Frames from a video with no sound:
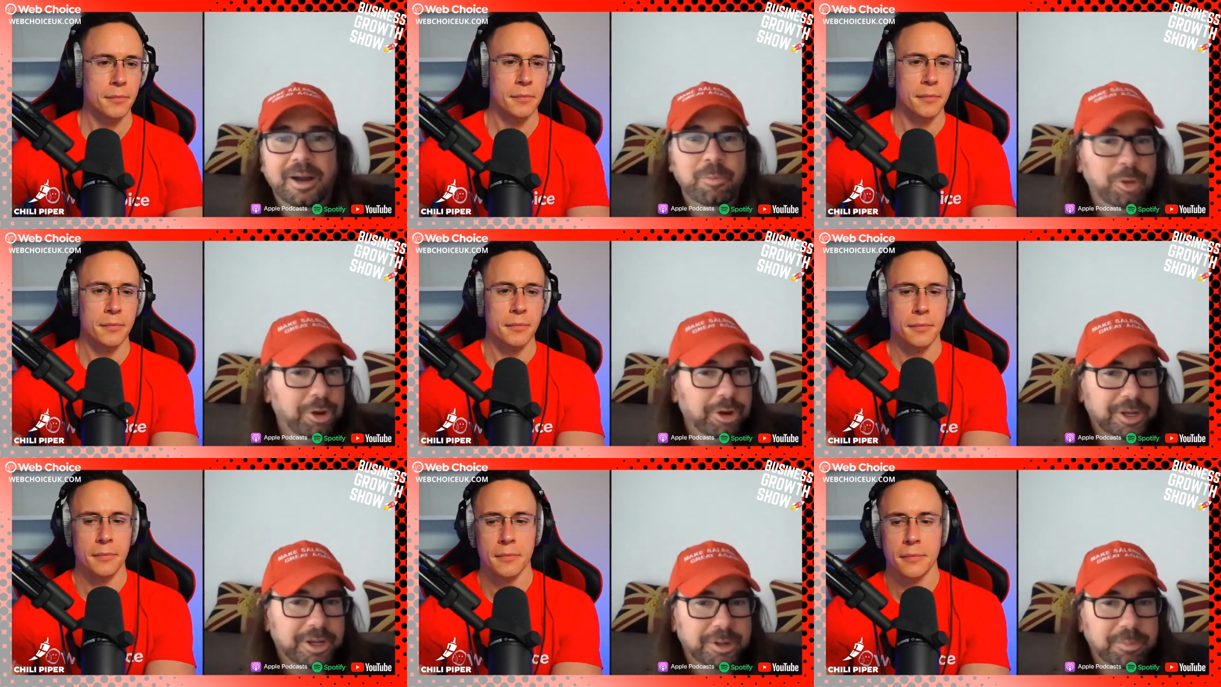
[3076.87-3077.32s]
Speaker 1: i'm
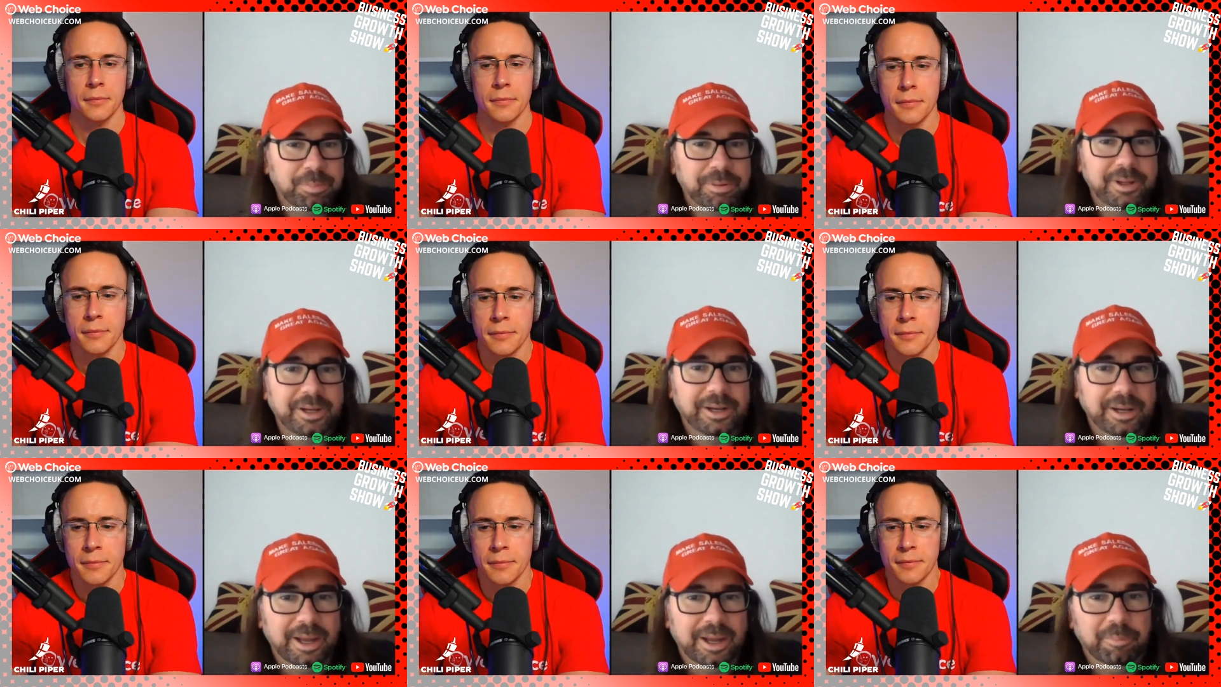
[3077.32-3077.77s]
not a
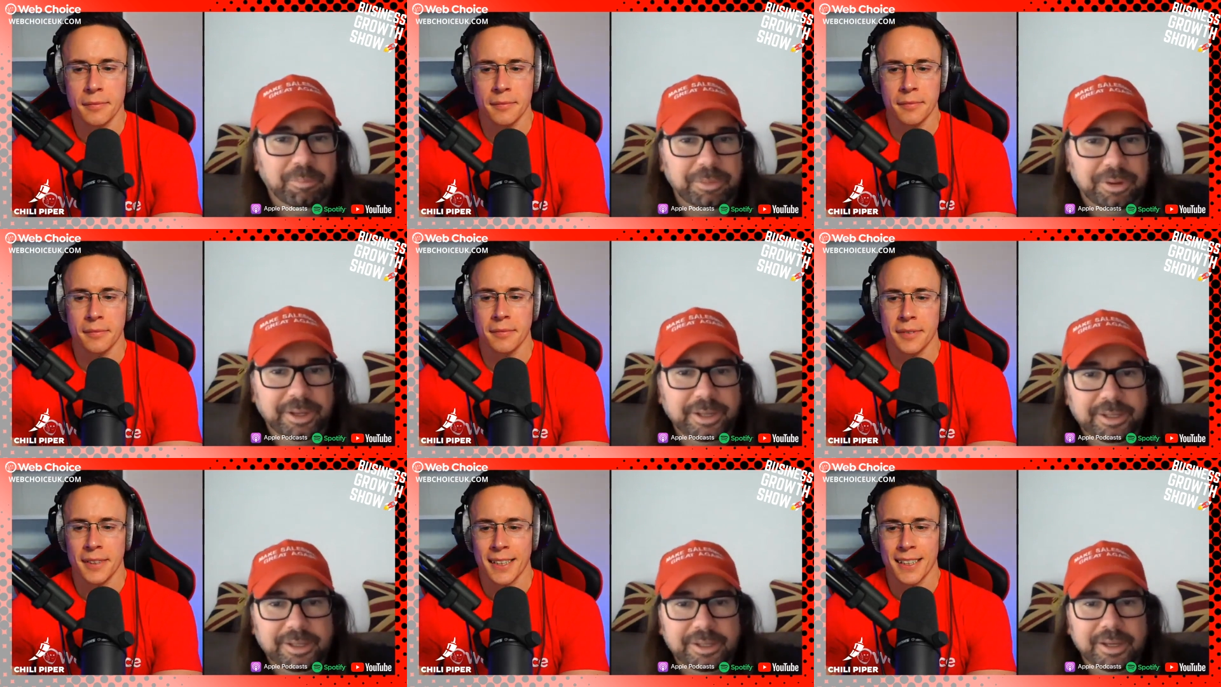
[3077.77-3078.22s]
complete
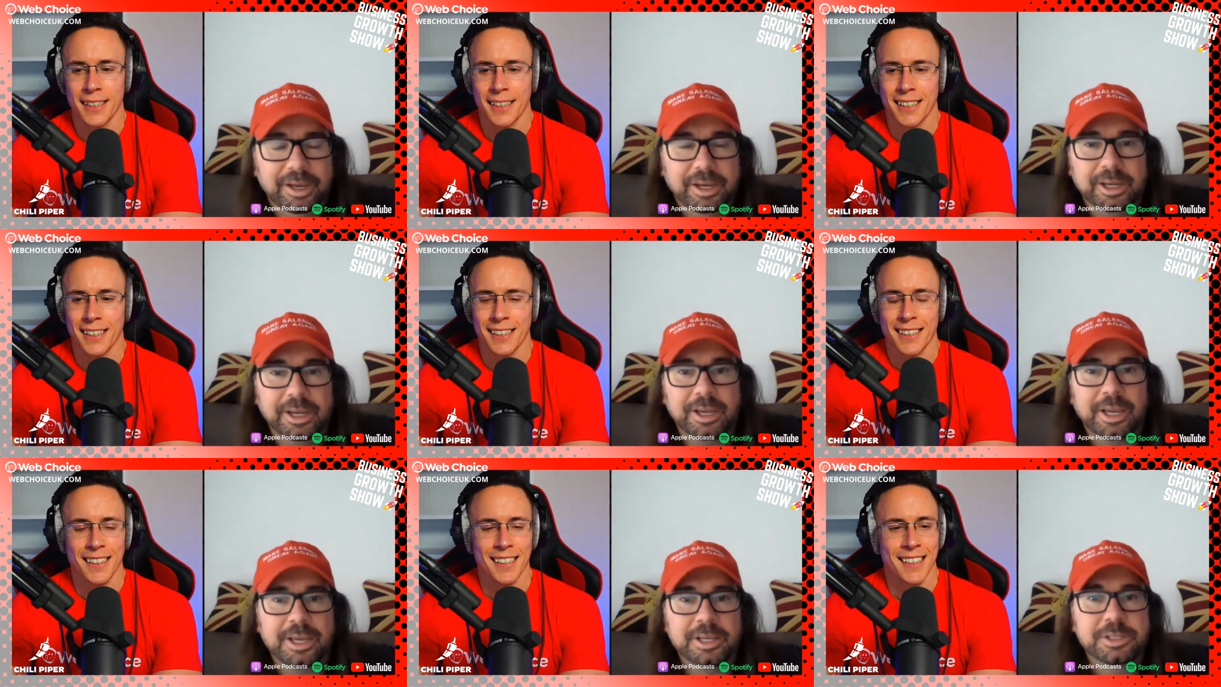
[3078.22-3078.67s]
numpty
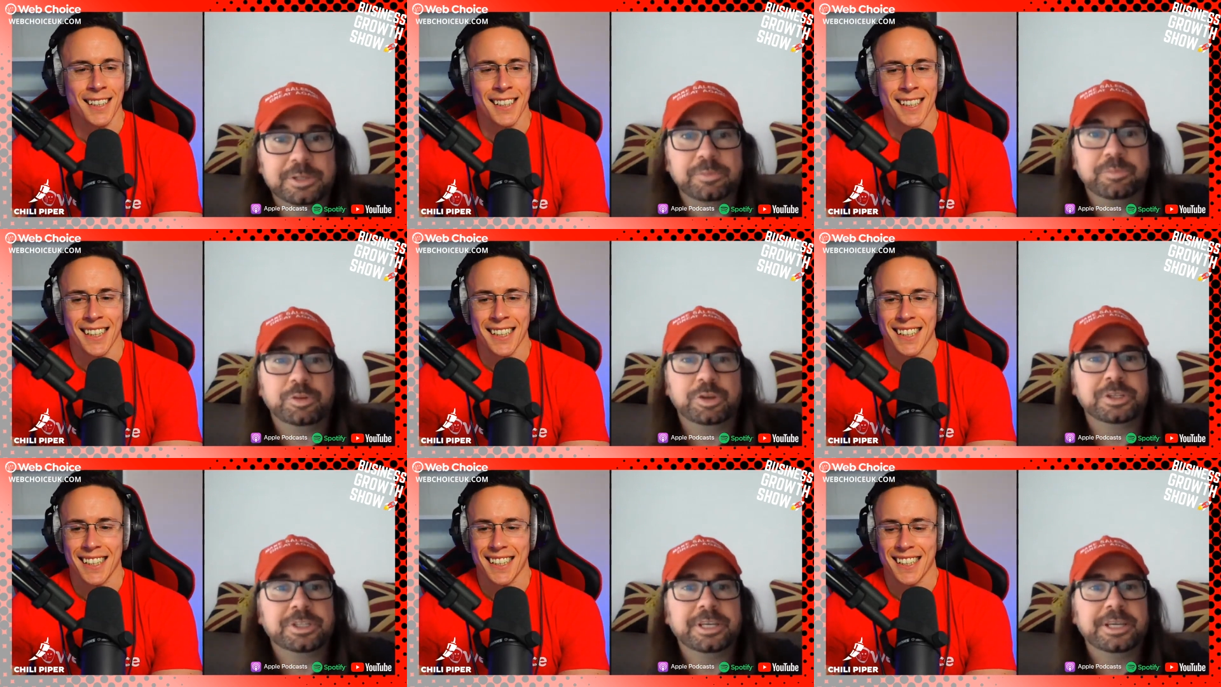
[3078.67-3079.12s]
because uh,
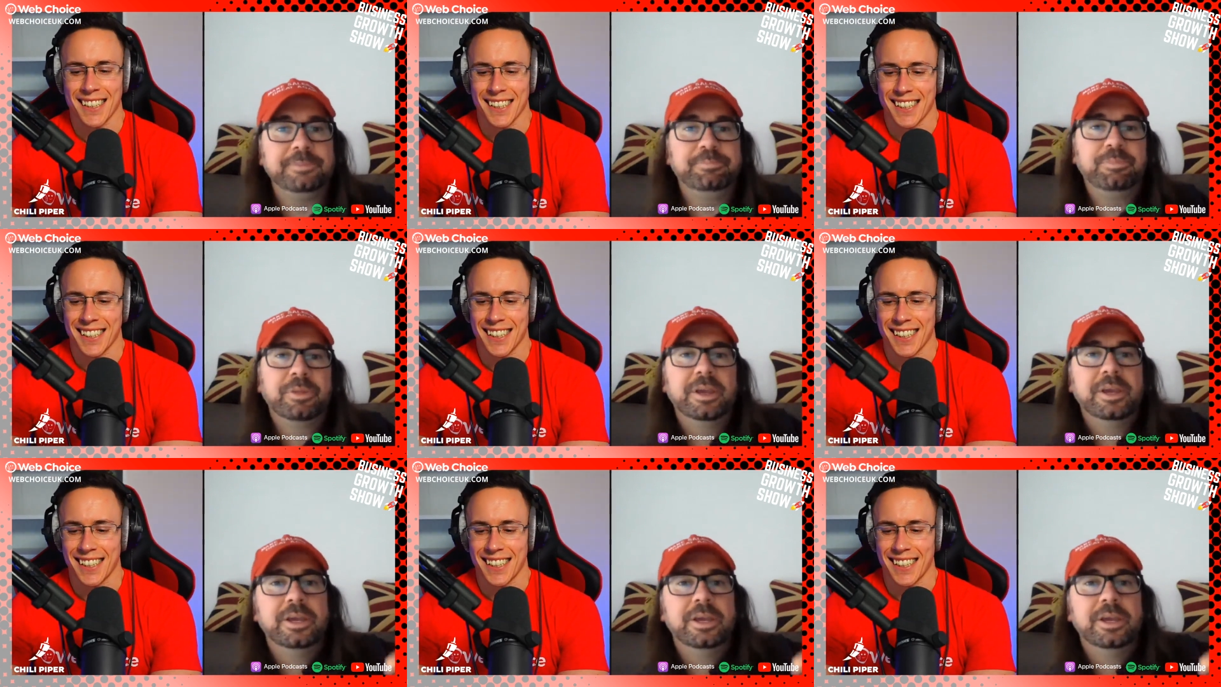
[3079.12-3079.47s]
you see